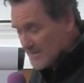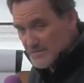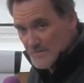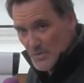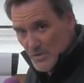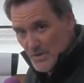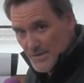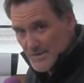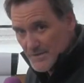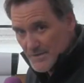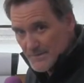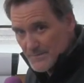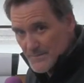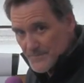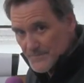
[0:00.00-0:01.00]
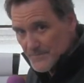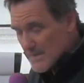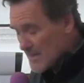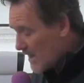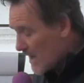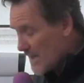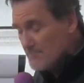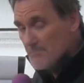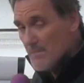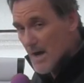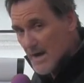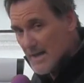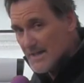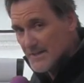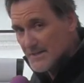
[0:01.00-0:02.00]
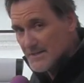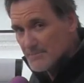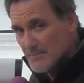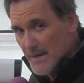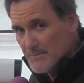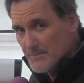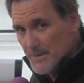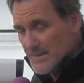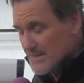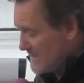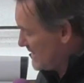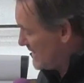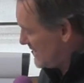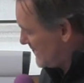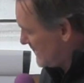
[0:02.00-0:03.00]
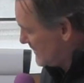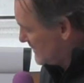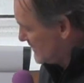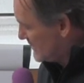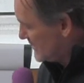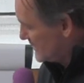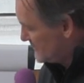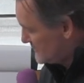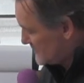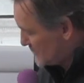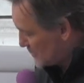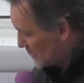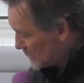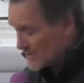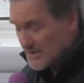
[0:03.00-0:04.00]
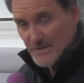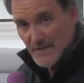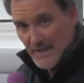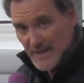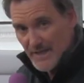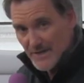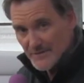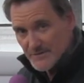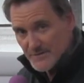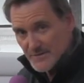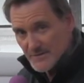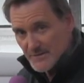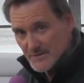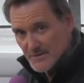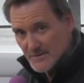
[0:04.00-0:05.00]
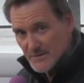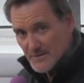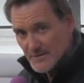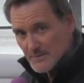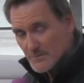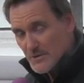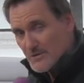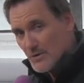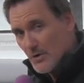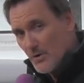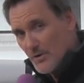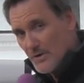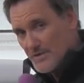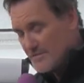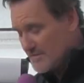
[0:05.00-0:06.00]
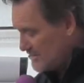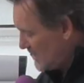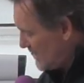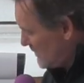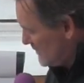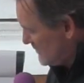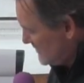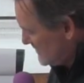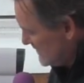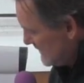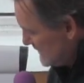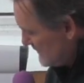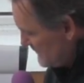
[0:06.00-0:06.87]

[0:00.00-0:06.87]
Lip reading: this corner, our mind might be thinking, turn left. But the horse knows,